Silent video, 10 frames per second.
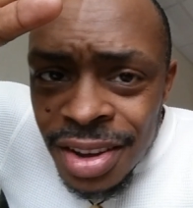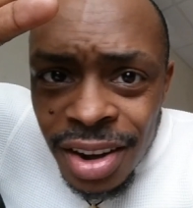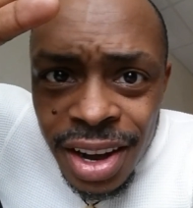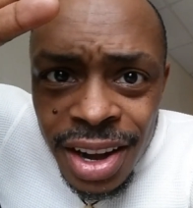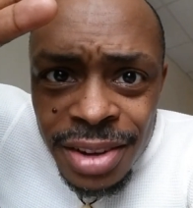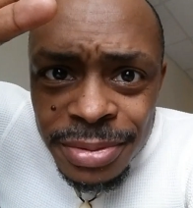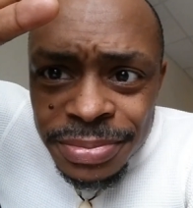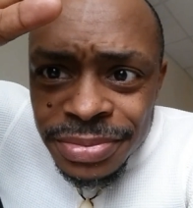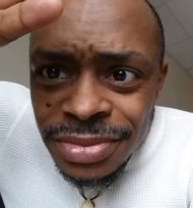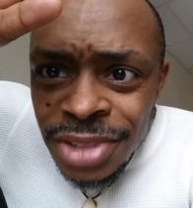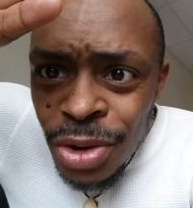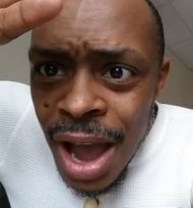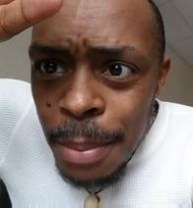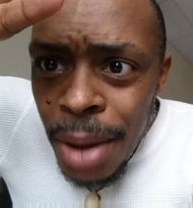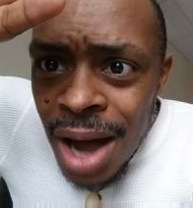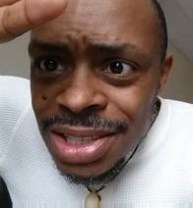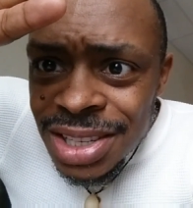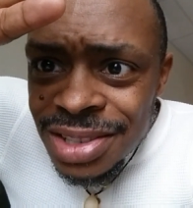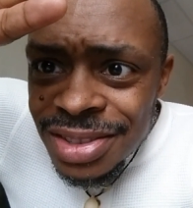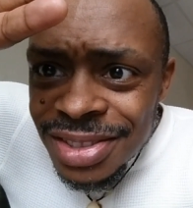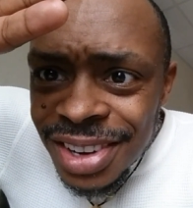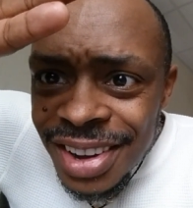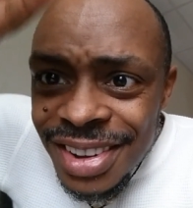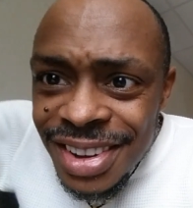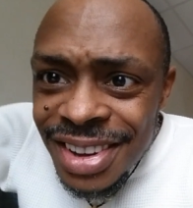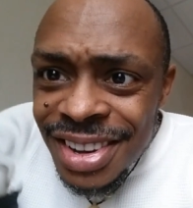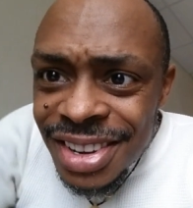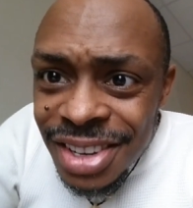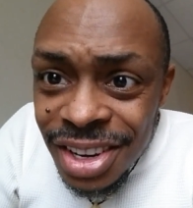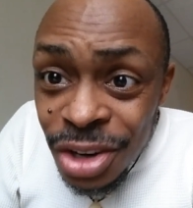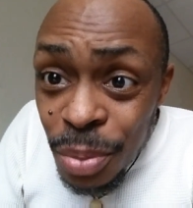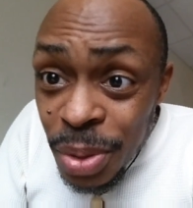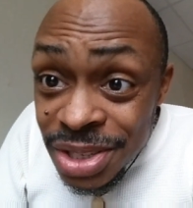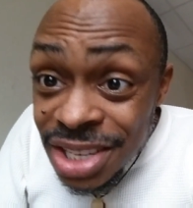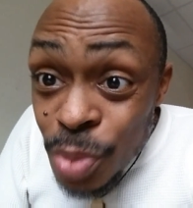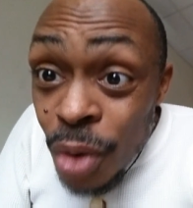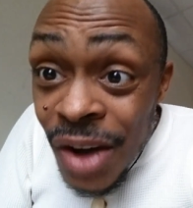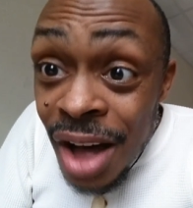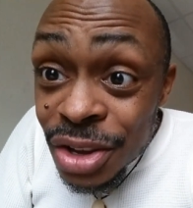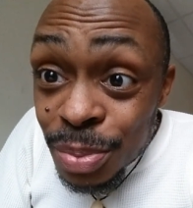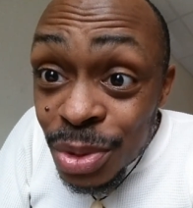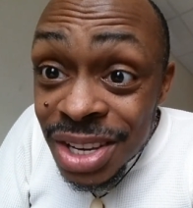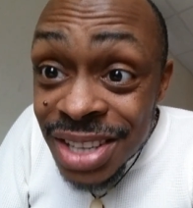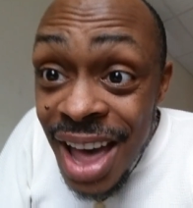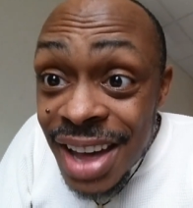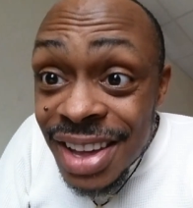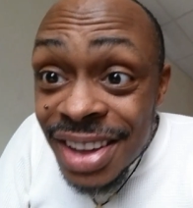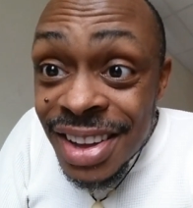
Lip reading: Okay? The crab boxes. Okay. Your pussy's more valuable than that.